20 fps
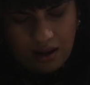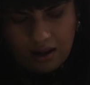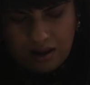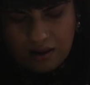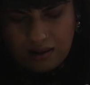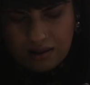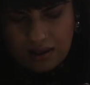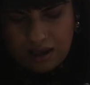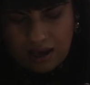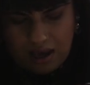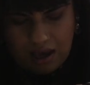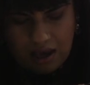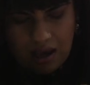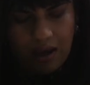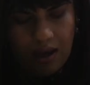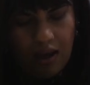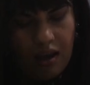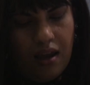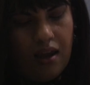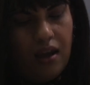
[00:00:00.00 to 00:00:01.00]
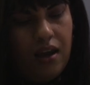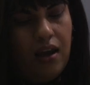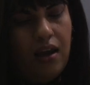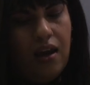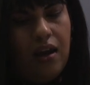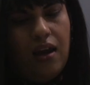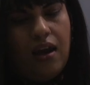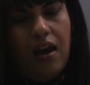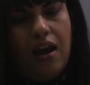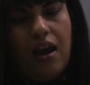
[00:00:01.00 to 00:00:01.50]
and
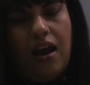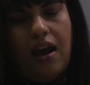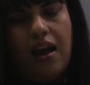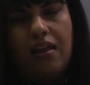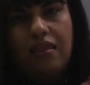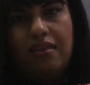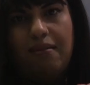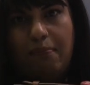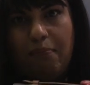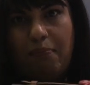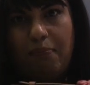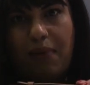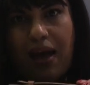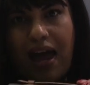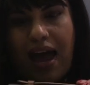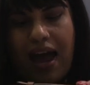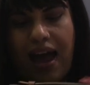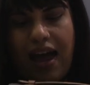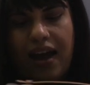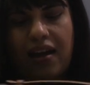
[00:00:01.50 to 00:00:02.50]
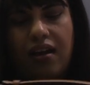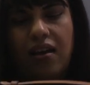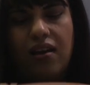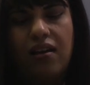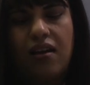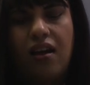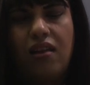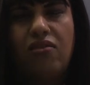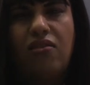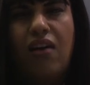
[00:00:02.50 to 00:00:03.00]
the back
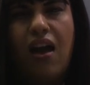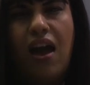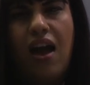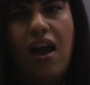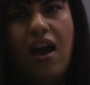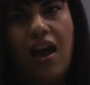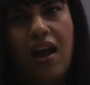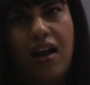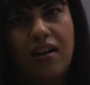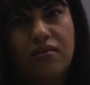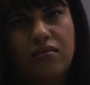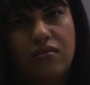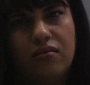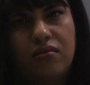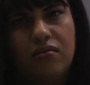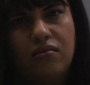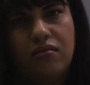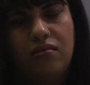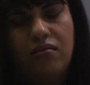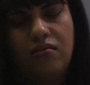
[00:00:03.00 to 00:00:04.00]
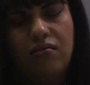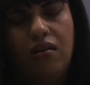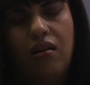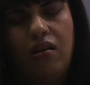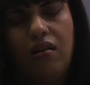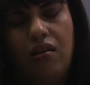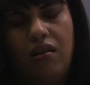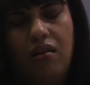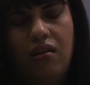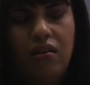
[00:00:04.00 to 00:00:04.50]
and the handle.
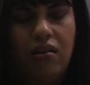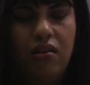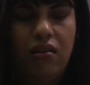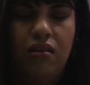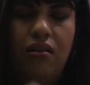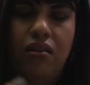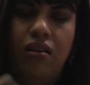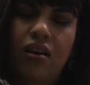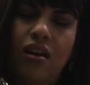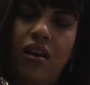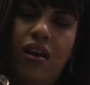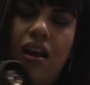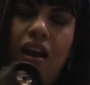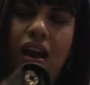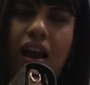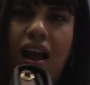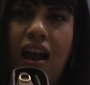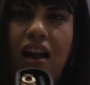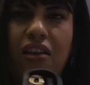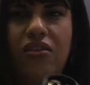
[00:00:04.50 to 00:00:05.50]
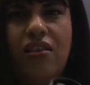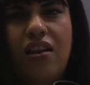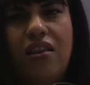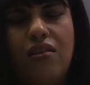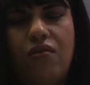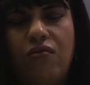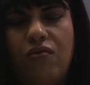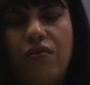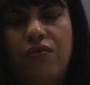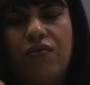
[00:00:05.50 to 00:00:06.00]
Oh, and
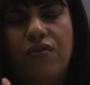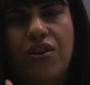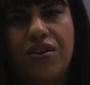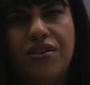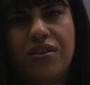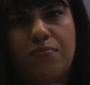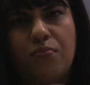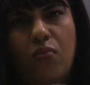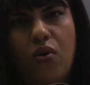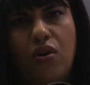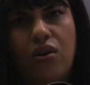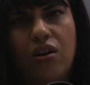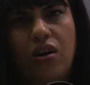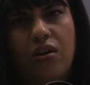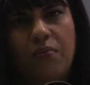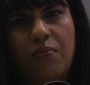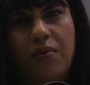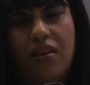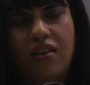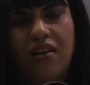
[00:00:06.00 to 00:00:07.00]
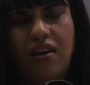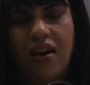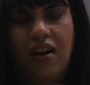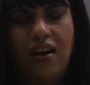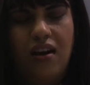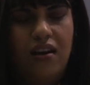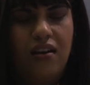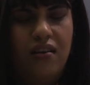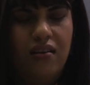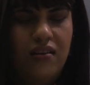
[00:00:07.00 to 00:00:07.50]
then the reverse mono by
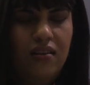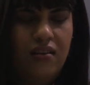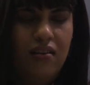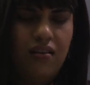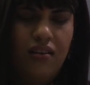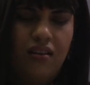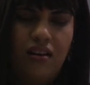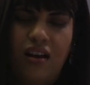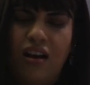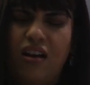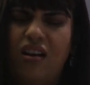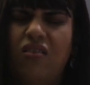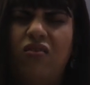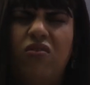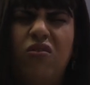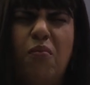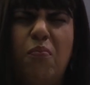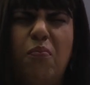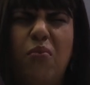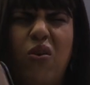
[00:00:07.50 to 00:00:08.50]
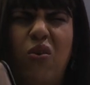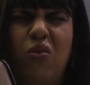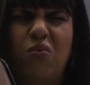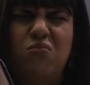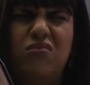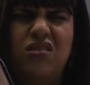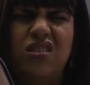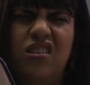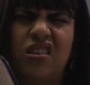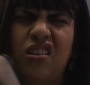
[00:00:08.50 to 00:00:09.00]
there. And on the
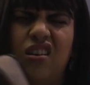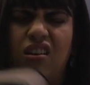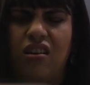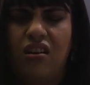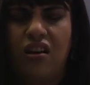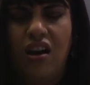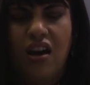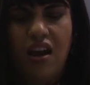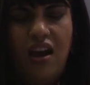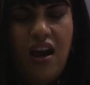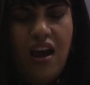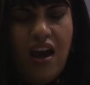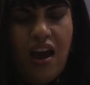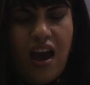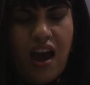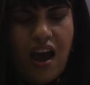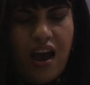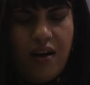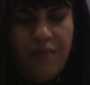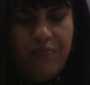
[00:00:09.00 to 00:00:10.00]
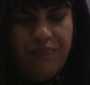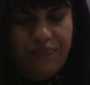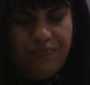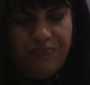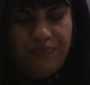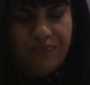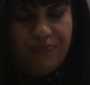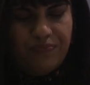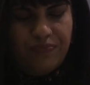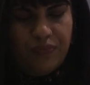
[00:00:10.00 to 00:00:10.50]
bottom too.
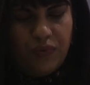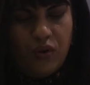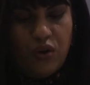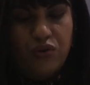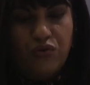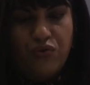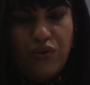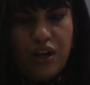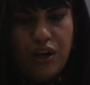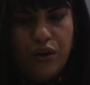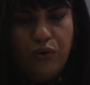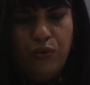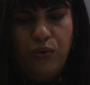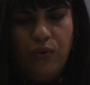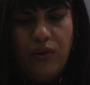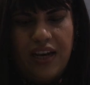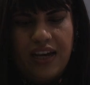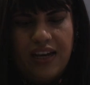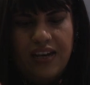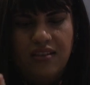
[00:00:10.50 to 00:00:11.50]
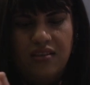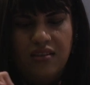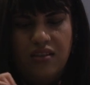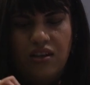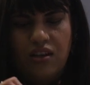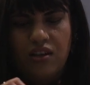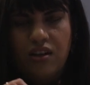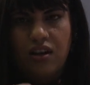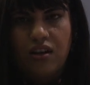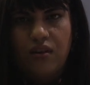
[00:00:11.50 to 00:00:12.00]
What's really cool is
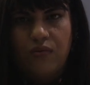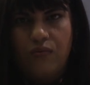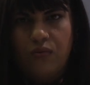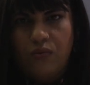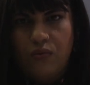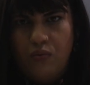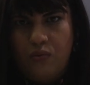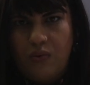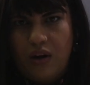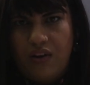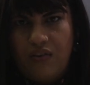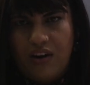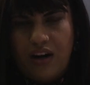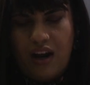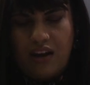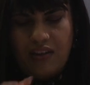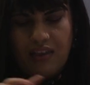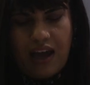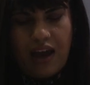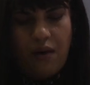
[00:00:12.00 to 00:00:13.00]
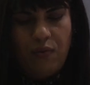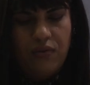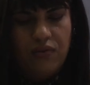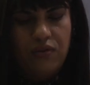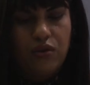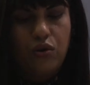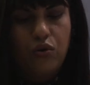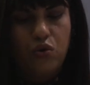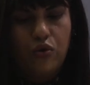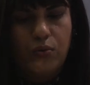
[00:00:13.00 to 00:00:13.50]
you can wear it like that
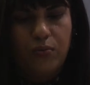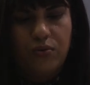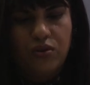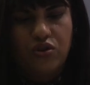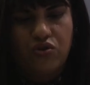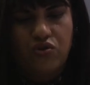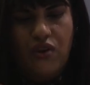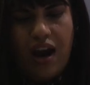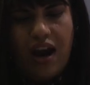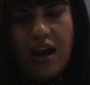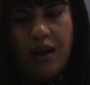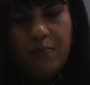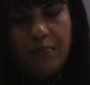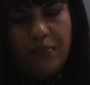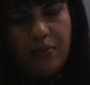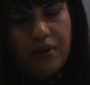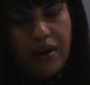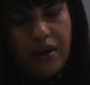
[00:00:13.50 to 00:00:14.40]
with the normal strap,